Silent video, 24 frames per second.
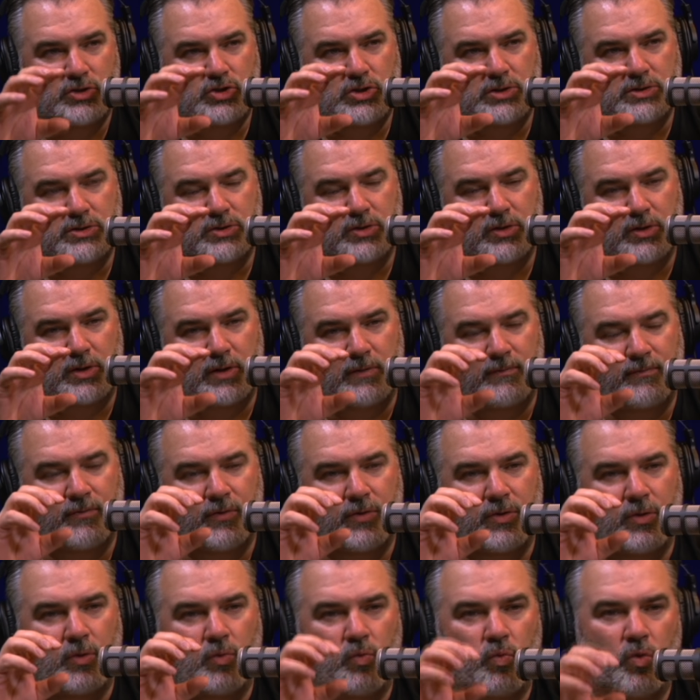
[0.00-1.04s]
she's looking for
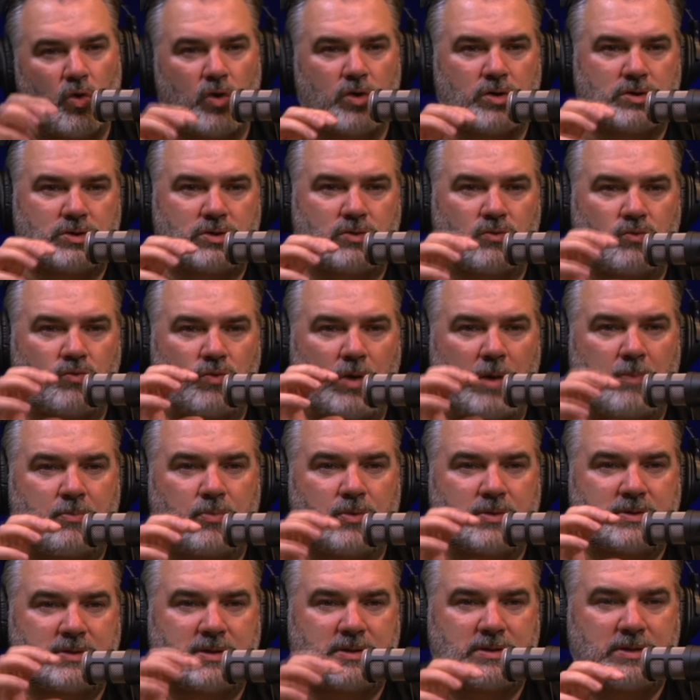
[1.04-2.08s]
the worst
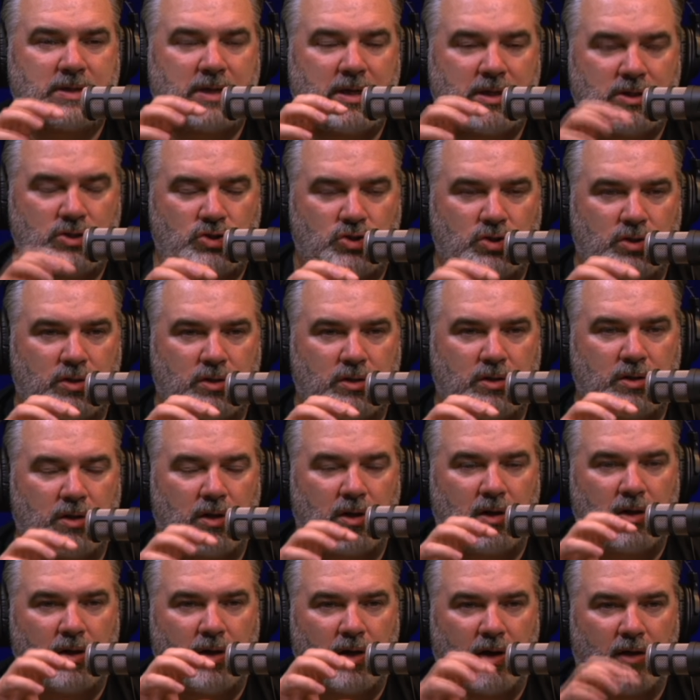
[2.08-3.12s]
representation
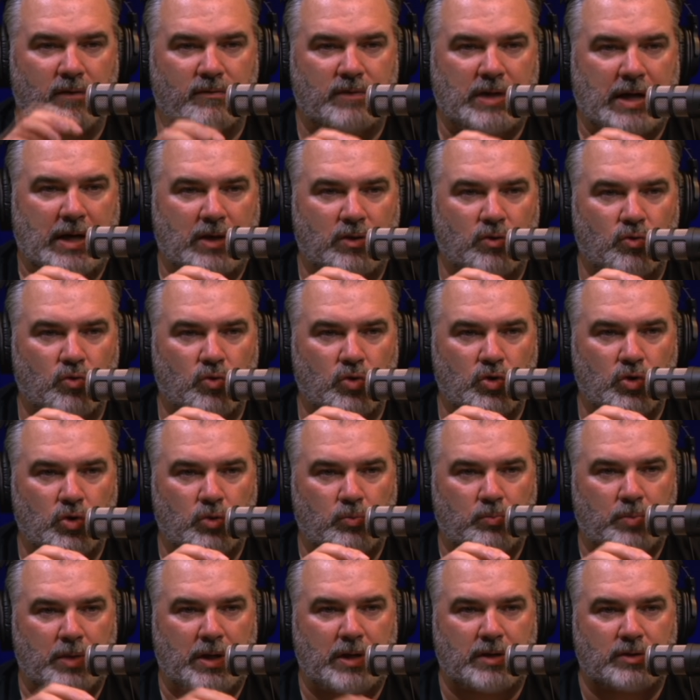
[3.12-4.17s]
of that
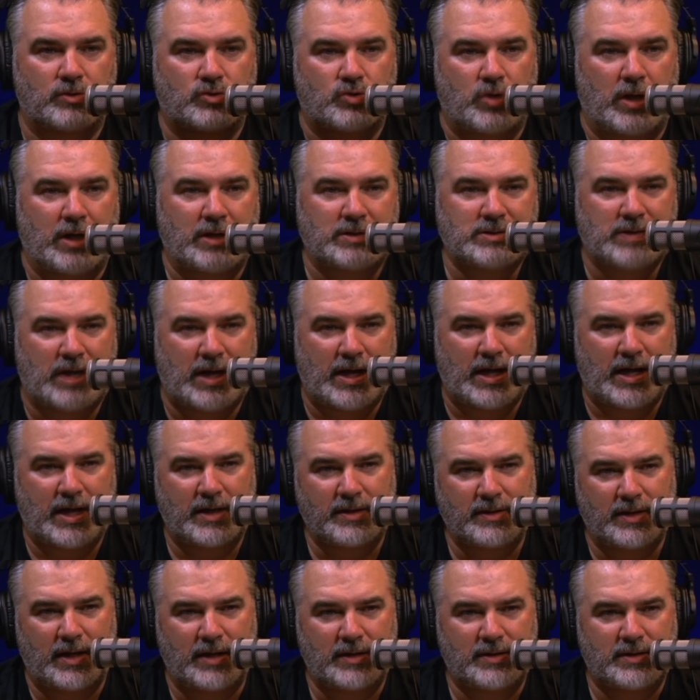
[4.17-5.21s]
group and trying to
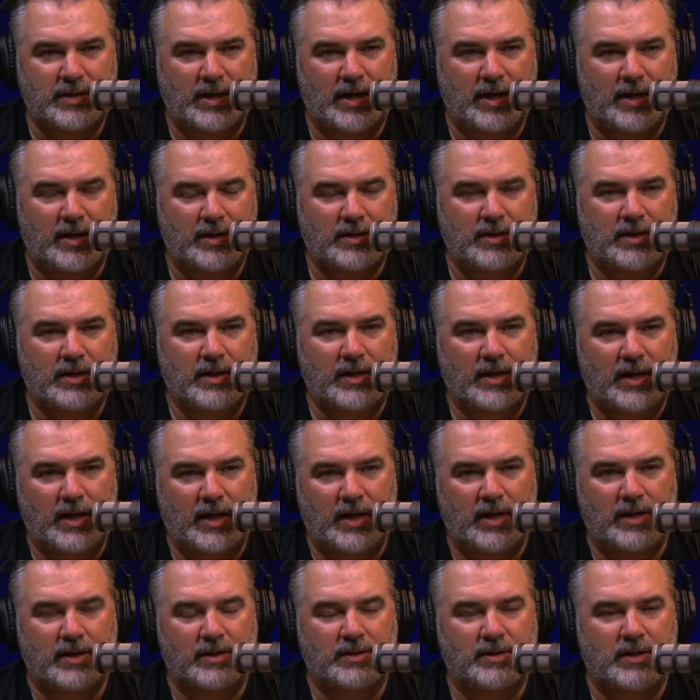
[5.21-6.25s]
highlight that
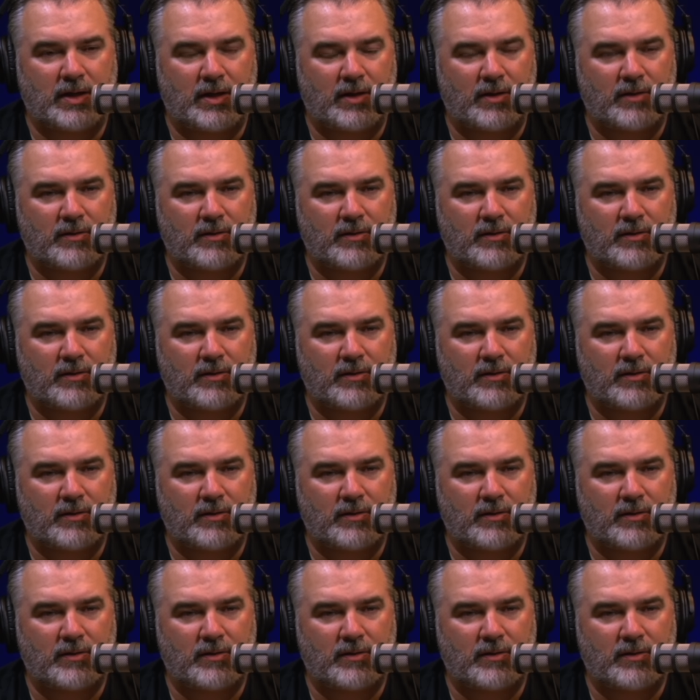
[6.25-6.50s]
and